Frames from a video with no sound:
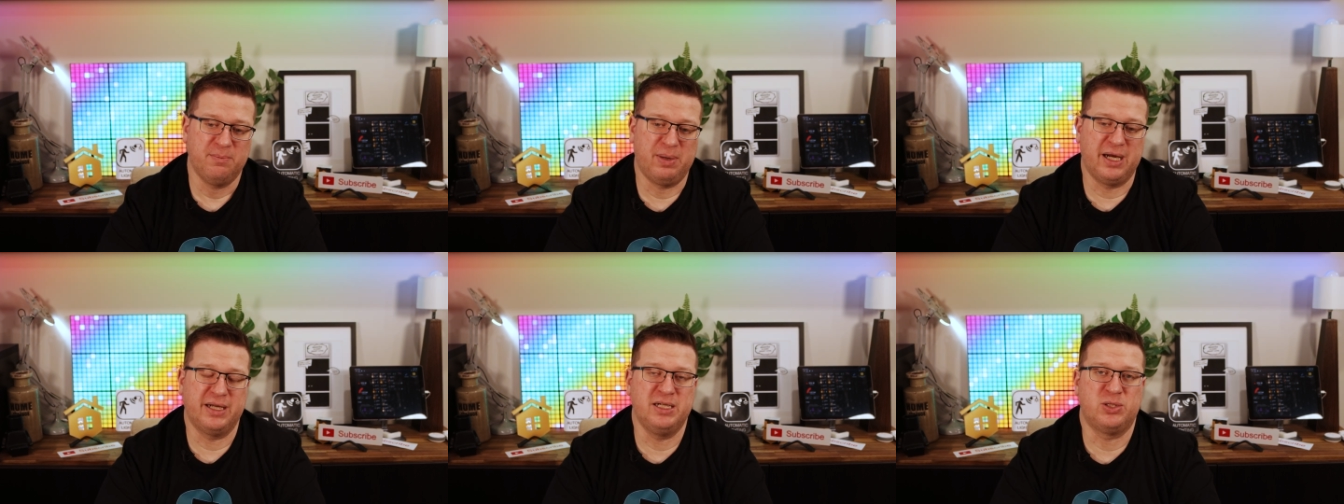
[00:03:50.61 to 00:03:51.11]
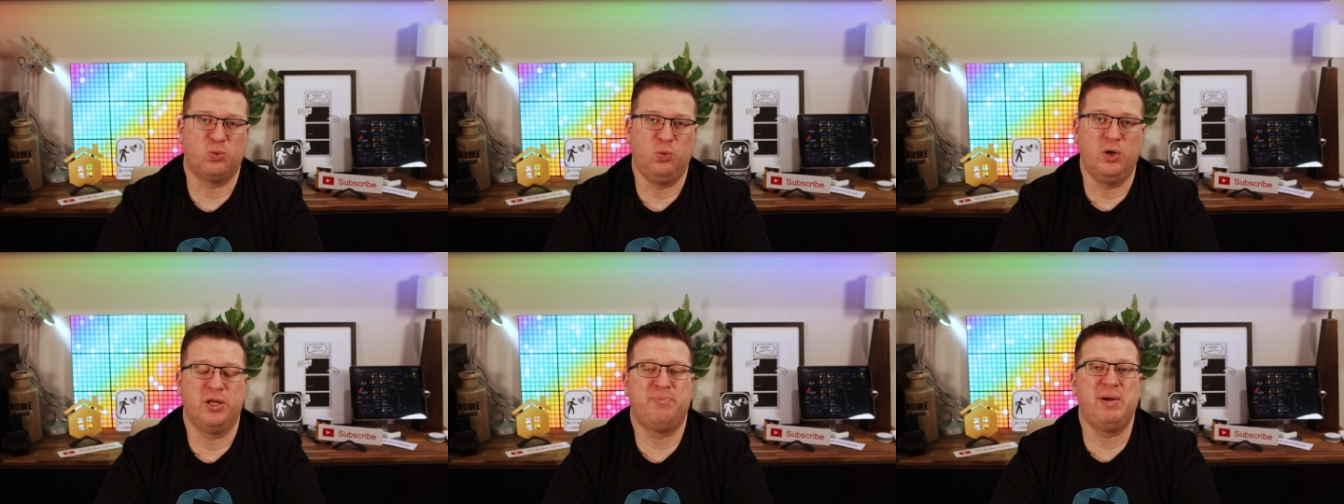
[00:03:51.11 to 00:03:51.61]
but it's
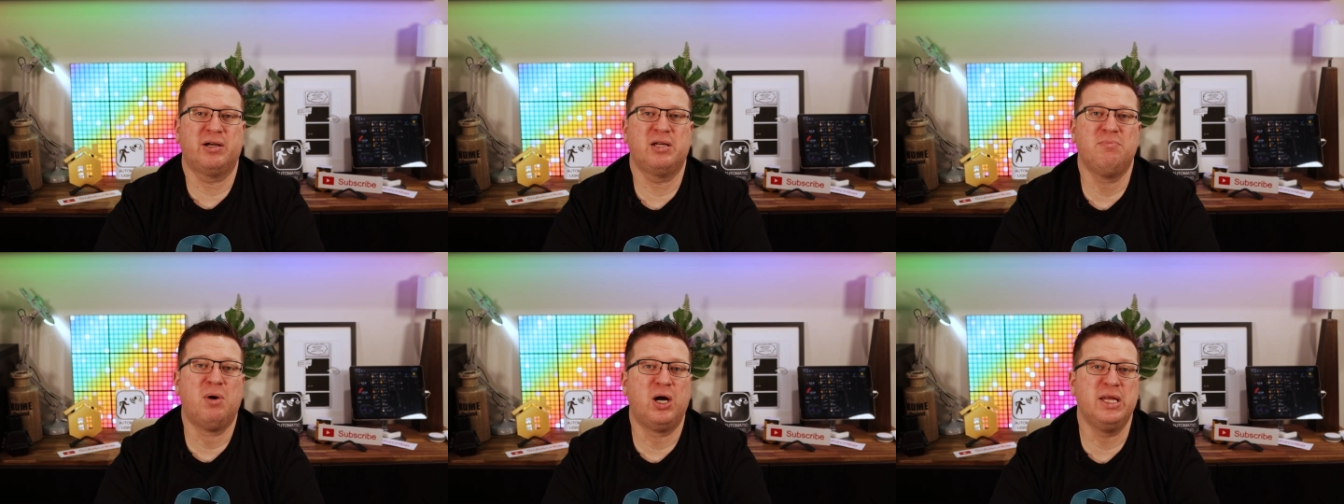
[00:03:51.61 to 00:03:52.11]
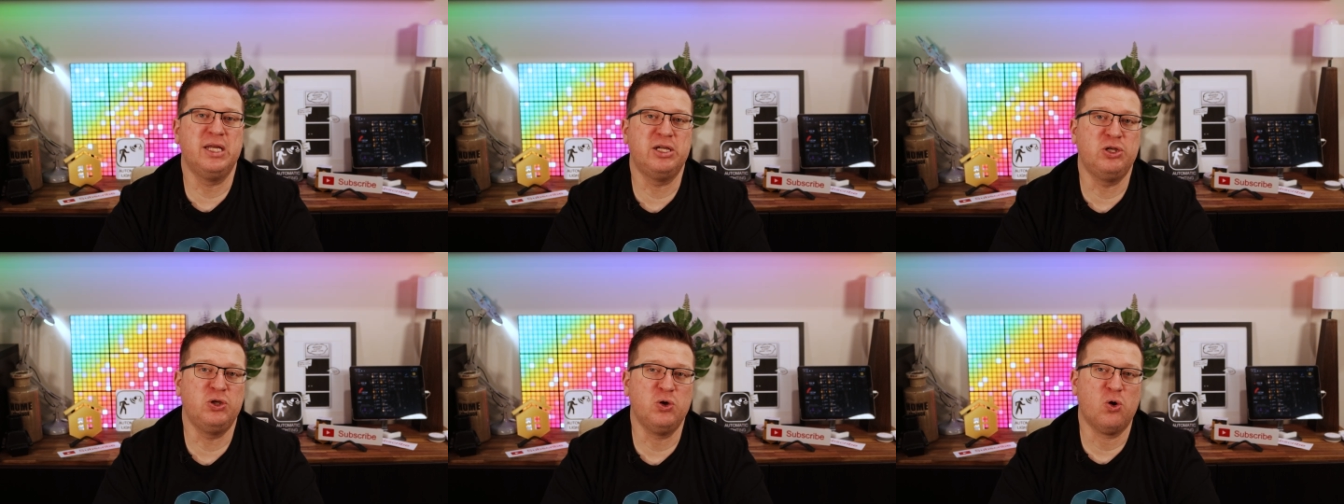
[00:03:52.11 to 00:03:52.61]
worth bearing in mind that
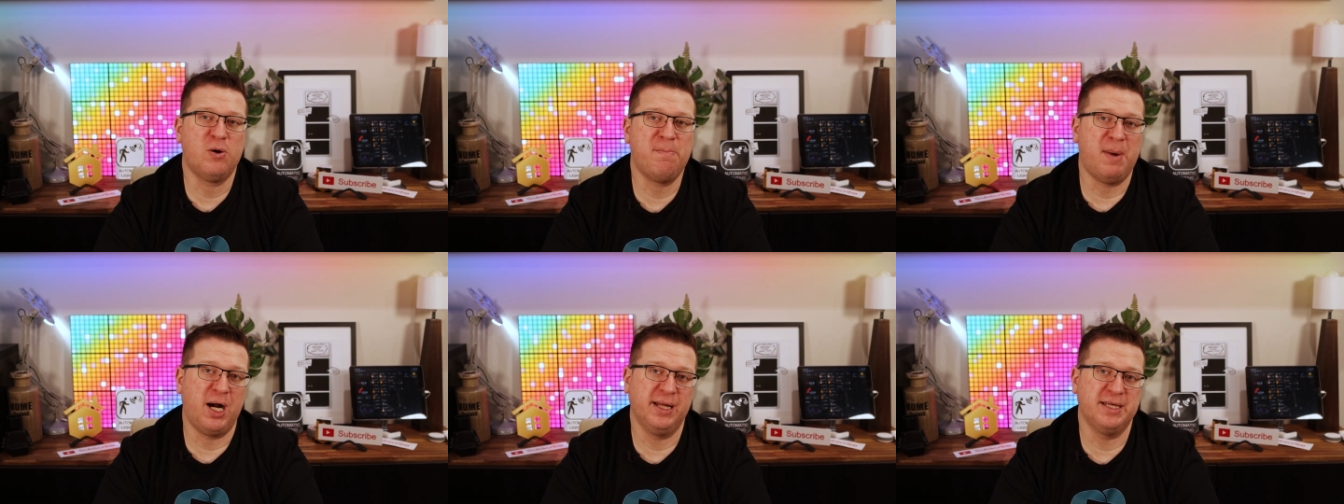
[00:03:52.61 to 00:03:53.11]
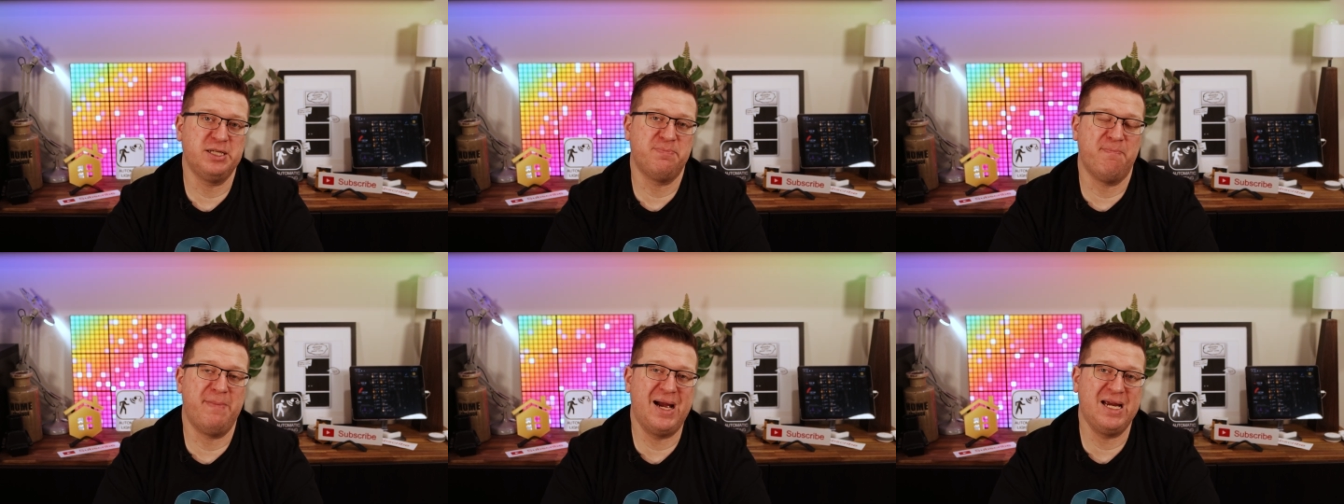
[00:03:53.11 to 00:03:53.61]
your mileage
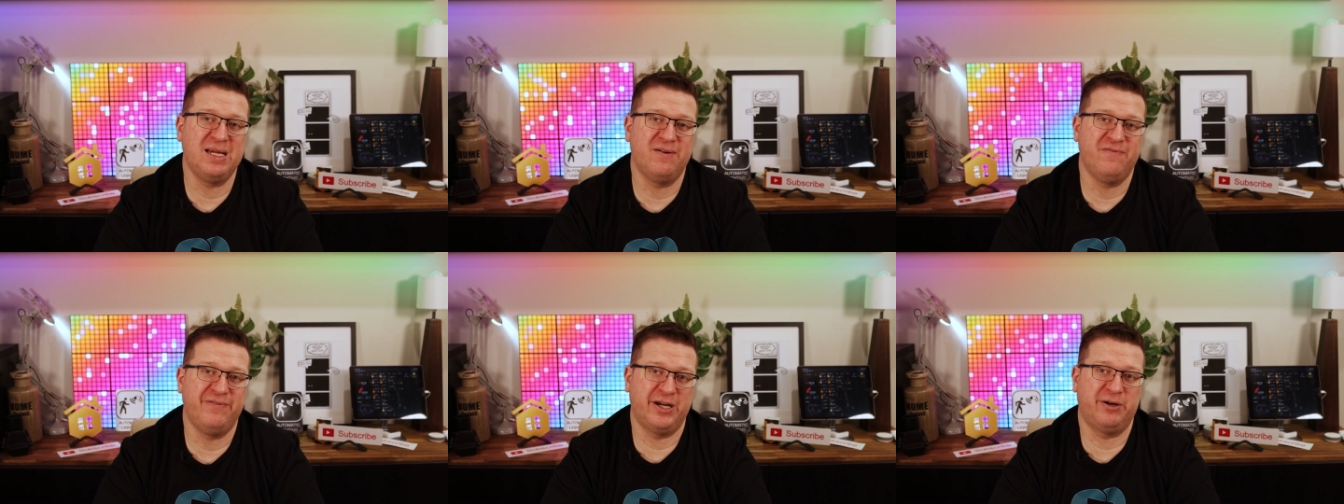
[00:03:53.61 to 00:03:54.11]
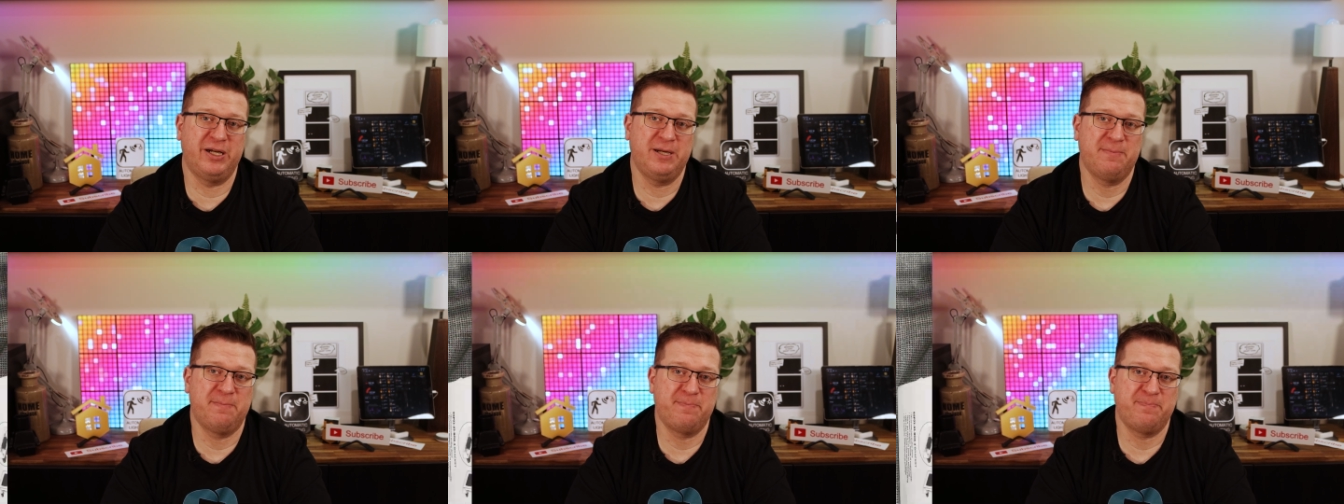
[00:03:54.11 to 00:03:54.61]
may vary.